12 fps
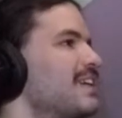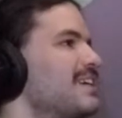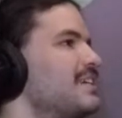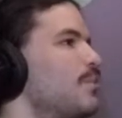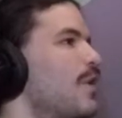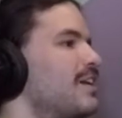
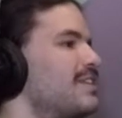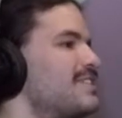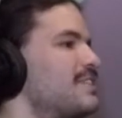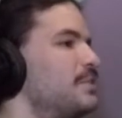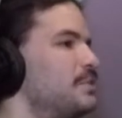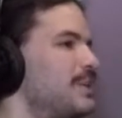he wanted to
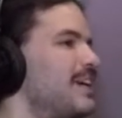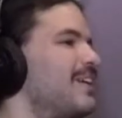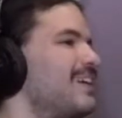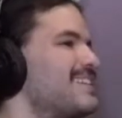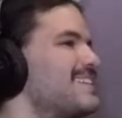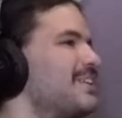still do
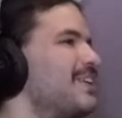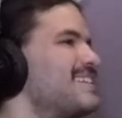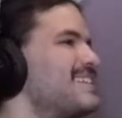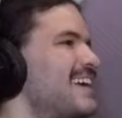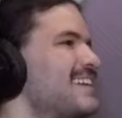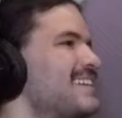killing and still like
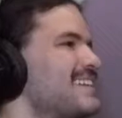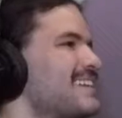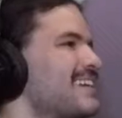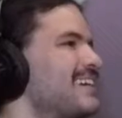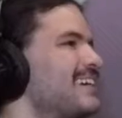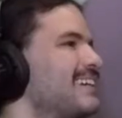send his
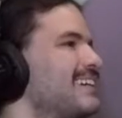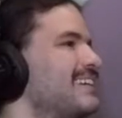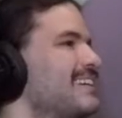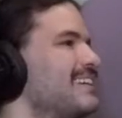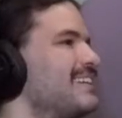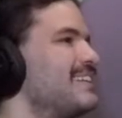like
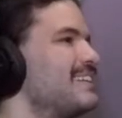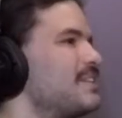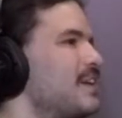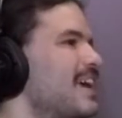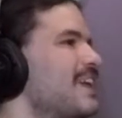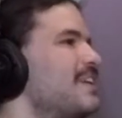
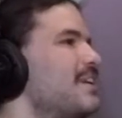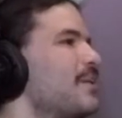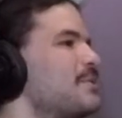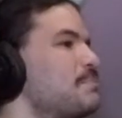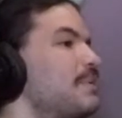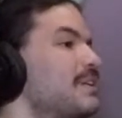hint
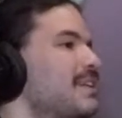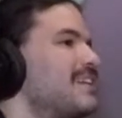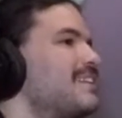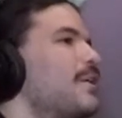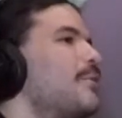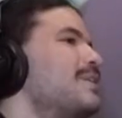notes, but like
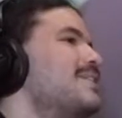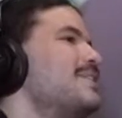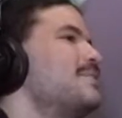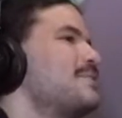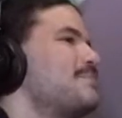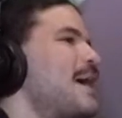no one
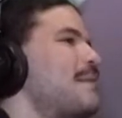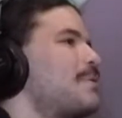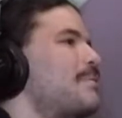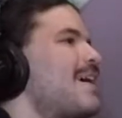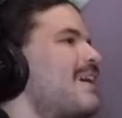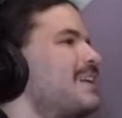used paper
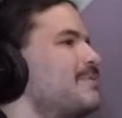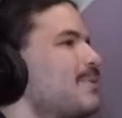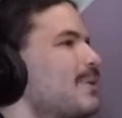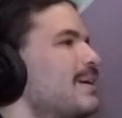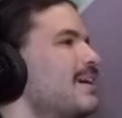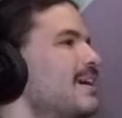mail
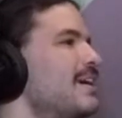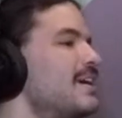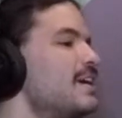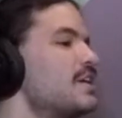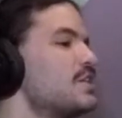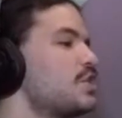anymore.
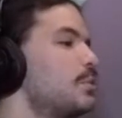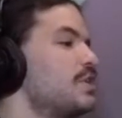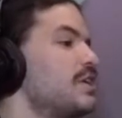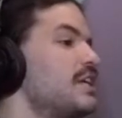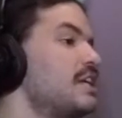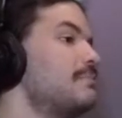So
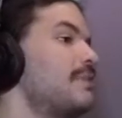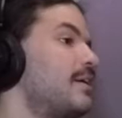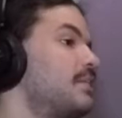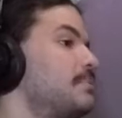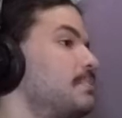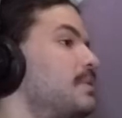he
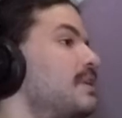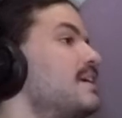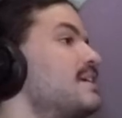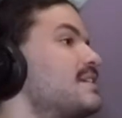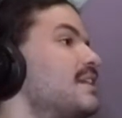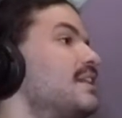emailed the
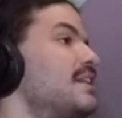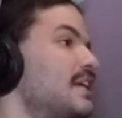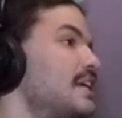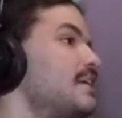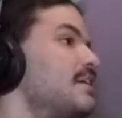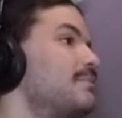police, and then
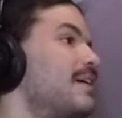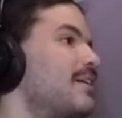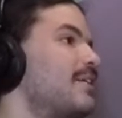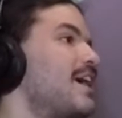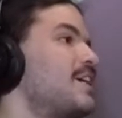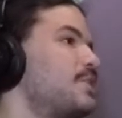the
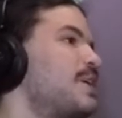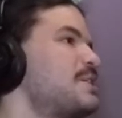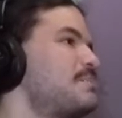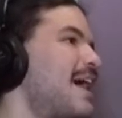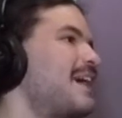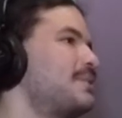email got
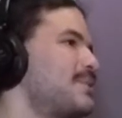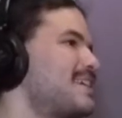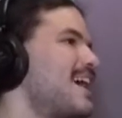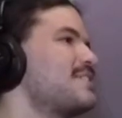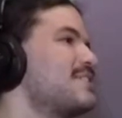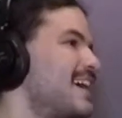traced back to his
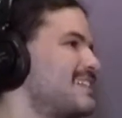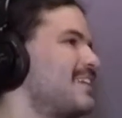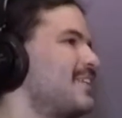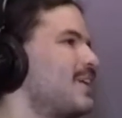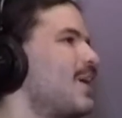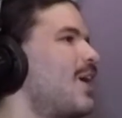house, and that's how
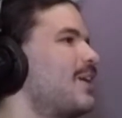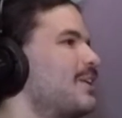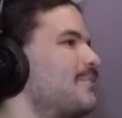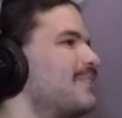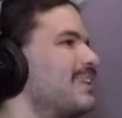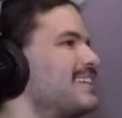they caught
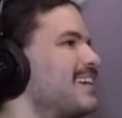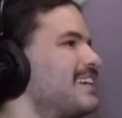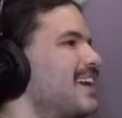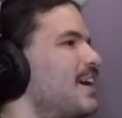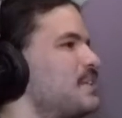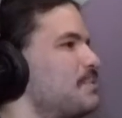him. Like
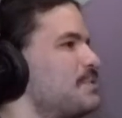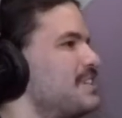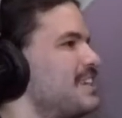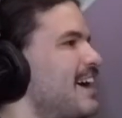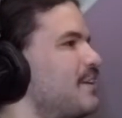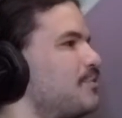technology was the
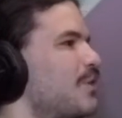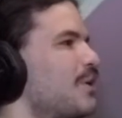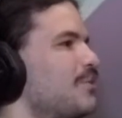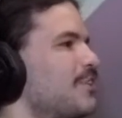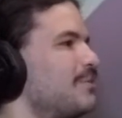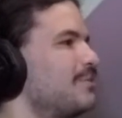downfall
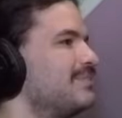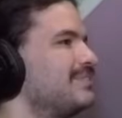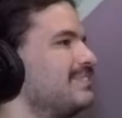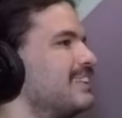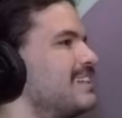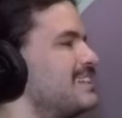of him,
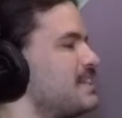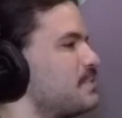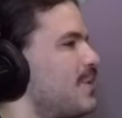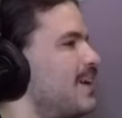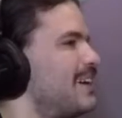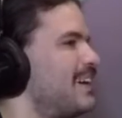because he just
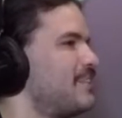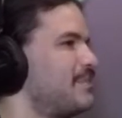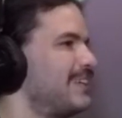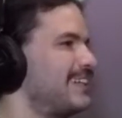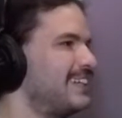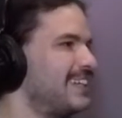wanted
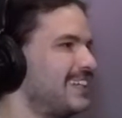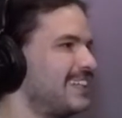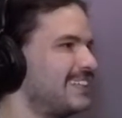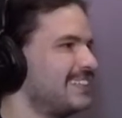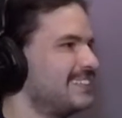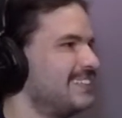everybody to like
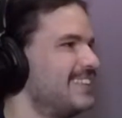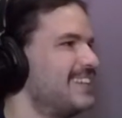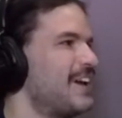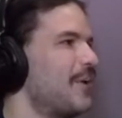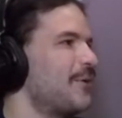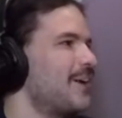
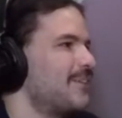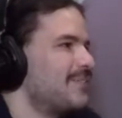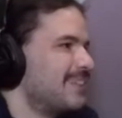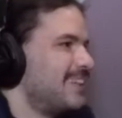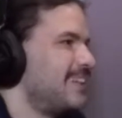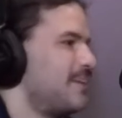know him
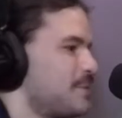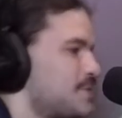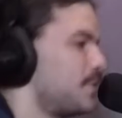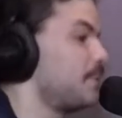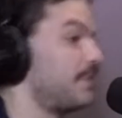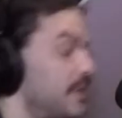and know his
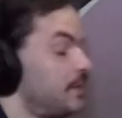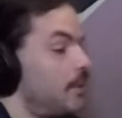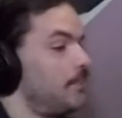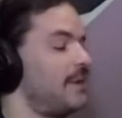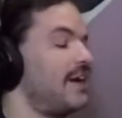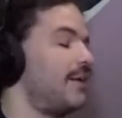story. But they know
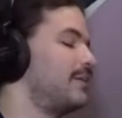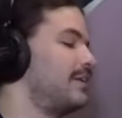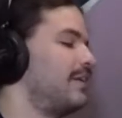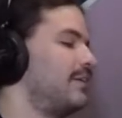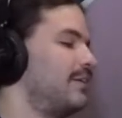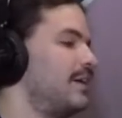him now, you
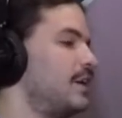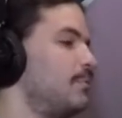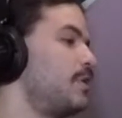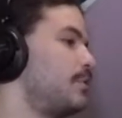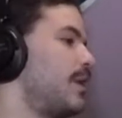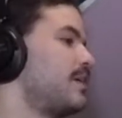know. We
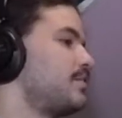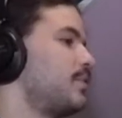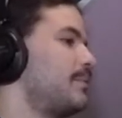could write to him, I